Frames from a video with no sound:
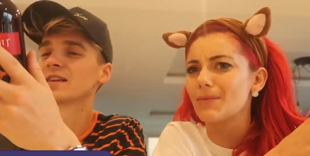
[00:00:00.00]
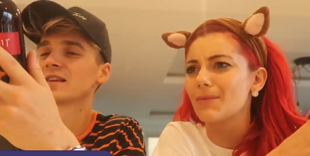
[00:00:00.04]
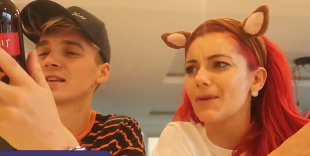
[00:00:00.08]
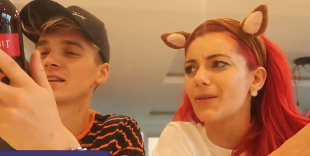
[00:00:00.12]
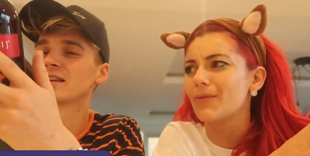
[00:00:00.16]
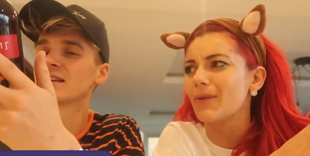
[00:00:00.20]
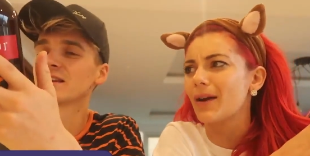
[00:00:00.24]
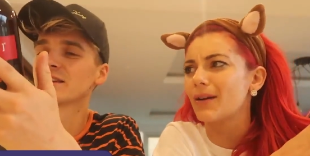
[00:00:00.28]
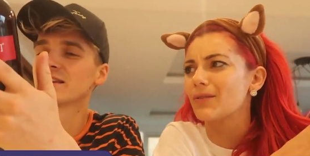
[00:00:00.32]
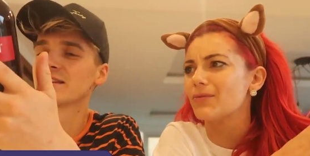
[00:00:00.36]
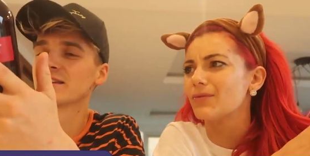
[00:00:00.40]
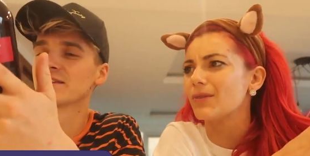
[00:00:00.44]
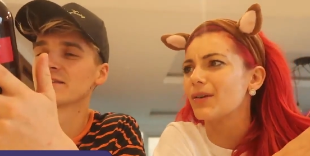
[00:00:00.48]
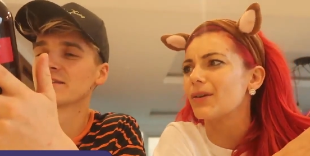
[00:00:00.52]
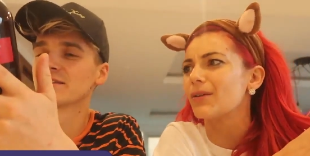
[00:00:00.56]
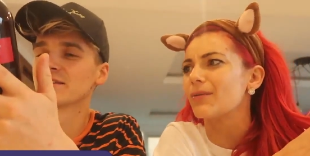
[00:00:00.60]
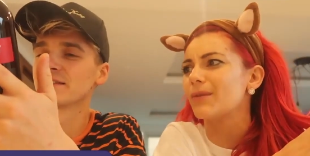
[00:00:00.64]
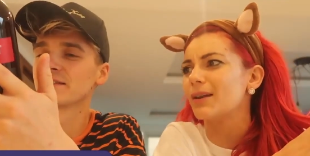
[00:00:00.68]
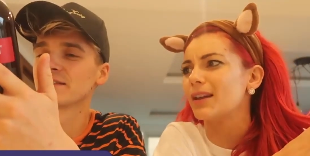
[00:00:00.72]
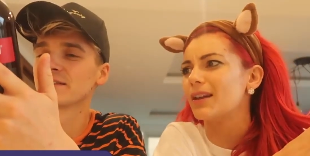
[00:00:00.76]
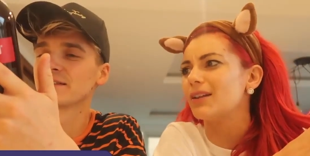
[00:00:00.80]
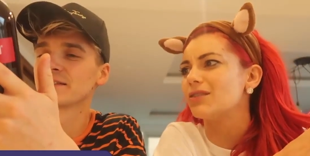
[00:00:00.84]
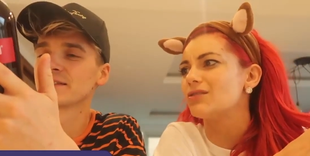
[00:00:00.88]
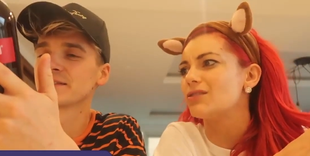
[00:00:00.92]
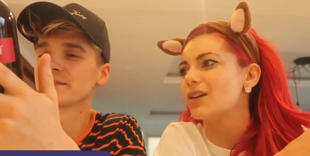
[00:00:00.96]
Speaker 1: Jimmy Red
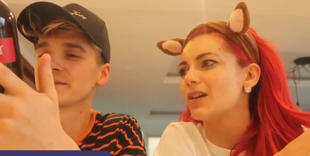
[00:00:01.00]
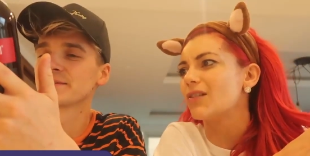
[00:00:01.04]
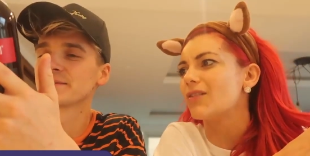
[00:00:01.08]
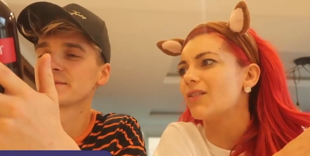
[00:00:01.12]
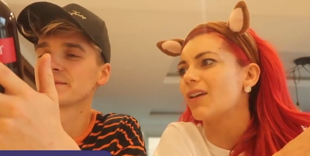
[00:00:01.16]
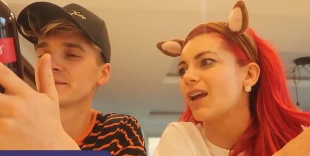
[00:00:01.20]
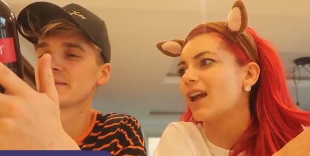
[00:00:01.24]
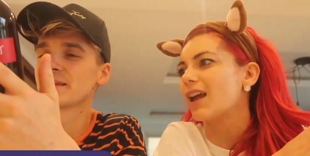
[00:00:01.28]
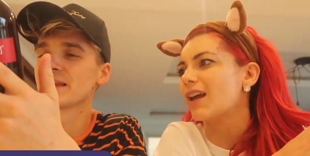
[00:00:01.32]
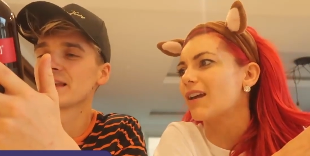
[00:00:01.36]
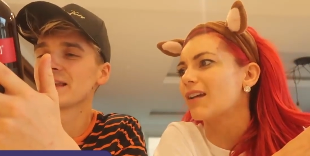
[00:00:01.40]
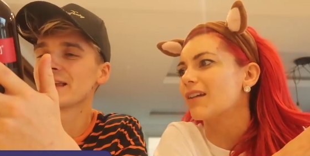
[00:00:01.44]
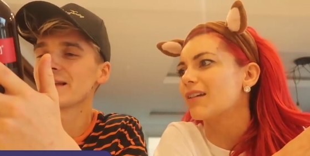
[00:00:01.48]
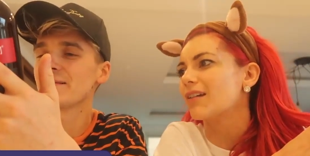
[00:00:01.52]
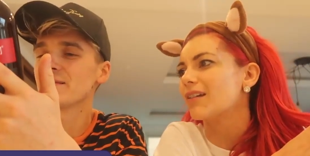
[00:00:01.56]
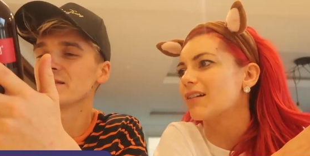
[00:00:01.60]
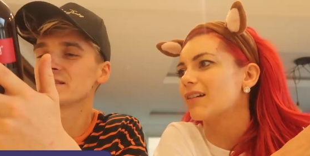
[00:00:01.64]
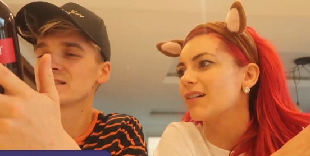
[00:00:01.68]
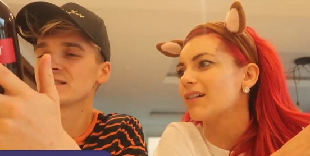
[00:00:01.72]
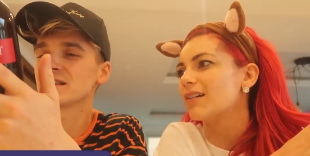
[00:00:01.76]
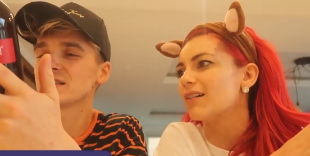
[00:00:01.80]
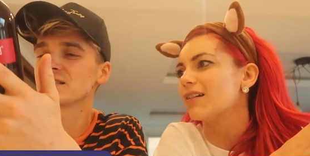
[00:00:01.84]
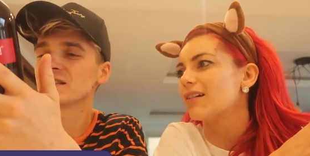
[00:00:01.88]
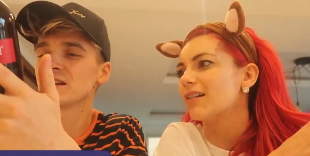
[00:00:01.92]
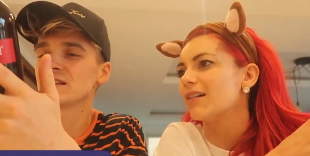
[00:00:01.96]
Roo, are you joking? Yeah,
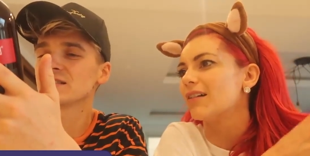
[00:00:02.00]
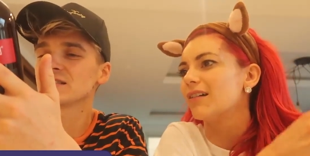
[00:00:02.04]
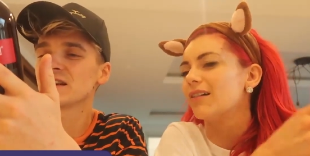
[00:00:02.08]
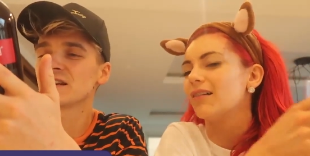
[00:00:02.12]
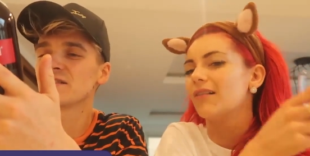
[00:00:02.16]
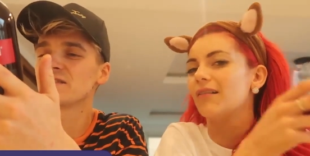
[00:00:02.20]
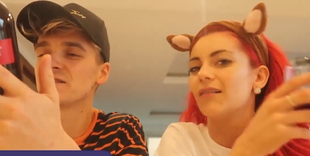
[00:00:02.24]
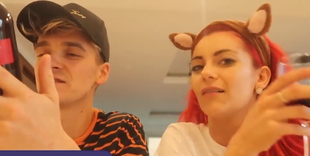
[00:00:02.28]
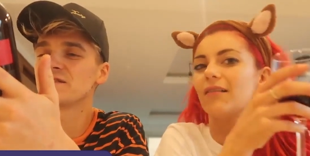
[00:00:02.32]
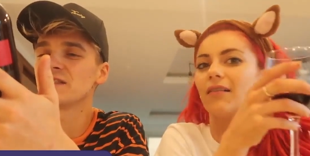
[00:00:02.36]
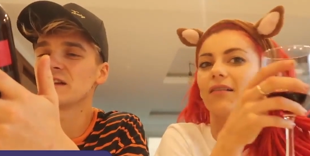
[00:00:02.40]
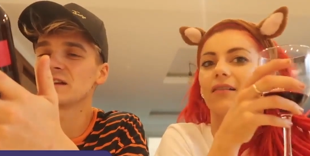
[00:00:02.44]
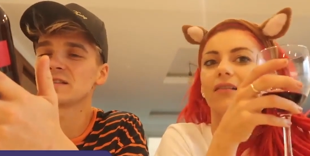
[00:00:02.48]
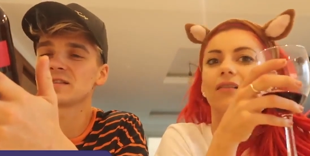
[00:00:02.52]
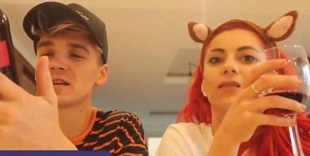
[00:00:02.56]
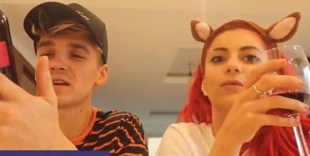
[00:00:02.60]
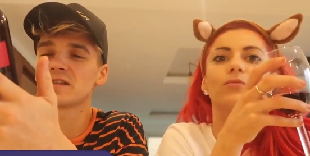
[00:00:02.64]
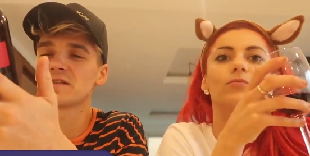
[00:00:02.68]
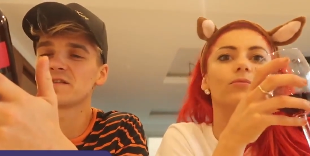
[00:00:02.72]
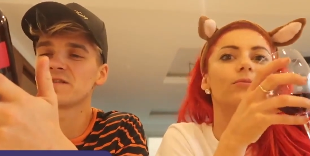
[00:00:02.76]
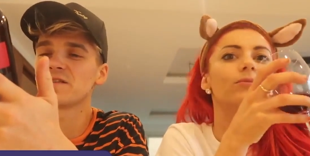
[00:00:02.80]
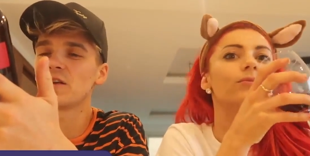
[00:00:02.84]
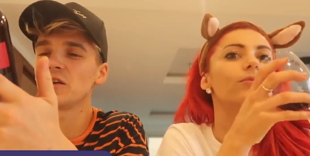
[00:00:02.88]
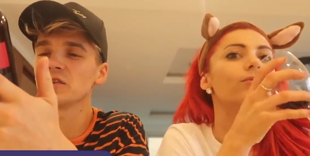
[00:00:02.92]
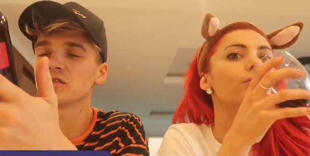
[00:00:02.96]
Speaker 2: but it's, it's, like saying, they
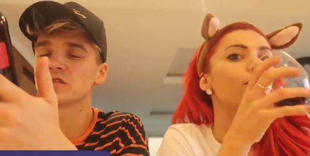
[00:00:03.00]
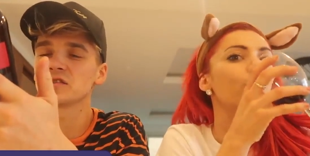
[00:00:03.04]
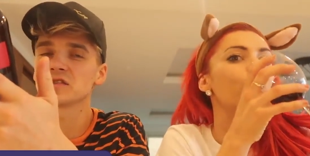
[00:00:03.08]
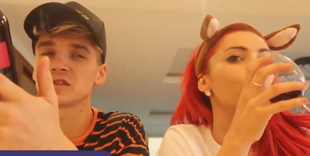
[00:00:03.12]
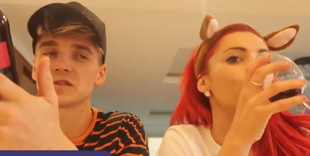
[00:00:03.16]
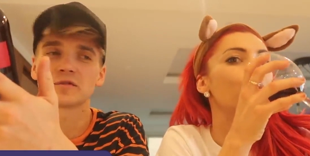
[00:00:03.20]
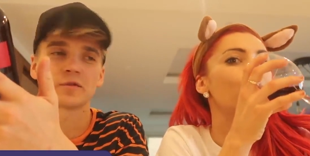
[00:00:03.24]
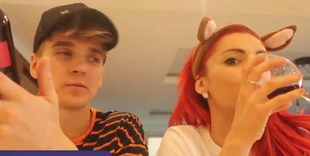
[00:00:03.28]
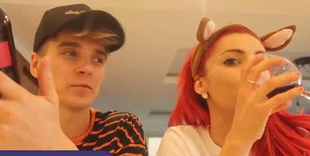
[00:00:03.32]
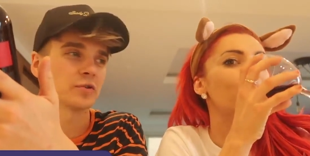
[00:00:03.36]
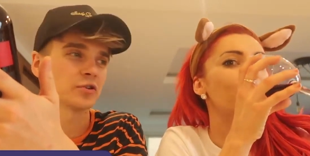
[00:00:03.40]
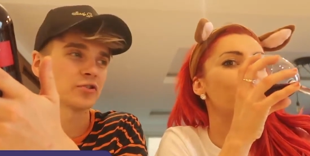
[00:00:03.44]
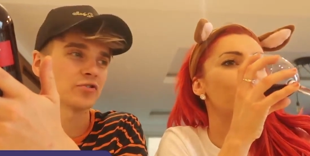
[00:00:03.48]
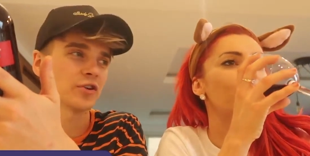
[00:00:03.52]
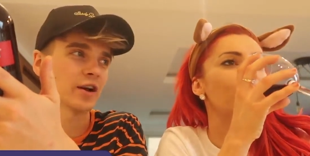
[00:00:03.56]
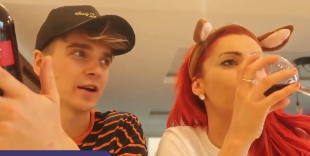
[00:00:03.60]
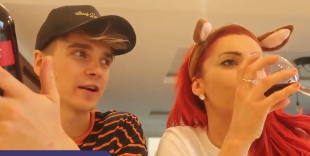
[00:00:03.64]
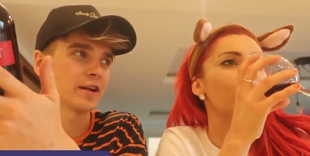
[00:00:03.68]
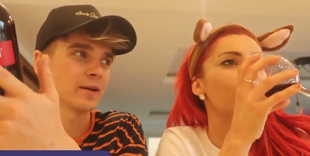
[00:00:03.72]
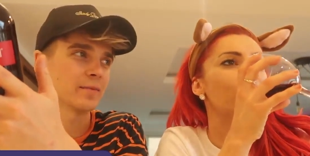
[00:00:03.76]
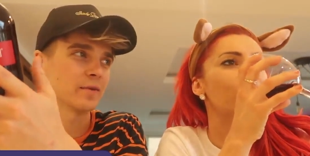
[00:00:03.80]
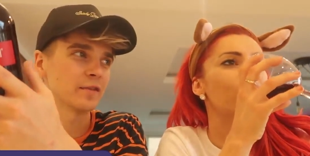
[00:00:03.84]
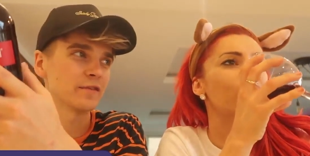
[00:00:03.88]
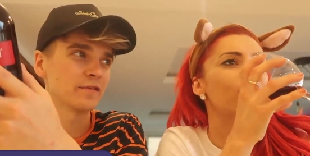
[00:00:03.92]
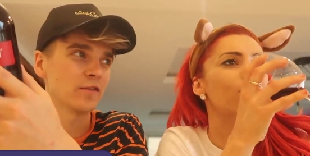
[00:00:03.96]
say Foster's is from
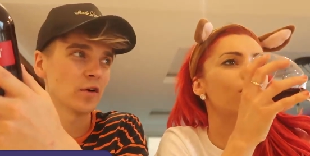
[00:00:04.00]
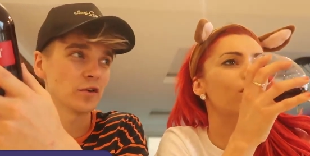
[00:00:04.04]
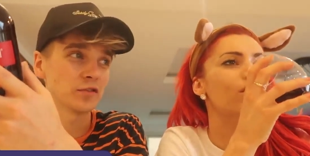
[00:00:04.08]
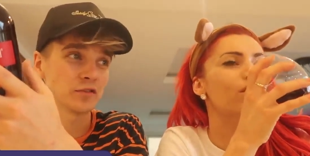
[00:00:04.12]
Australia, but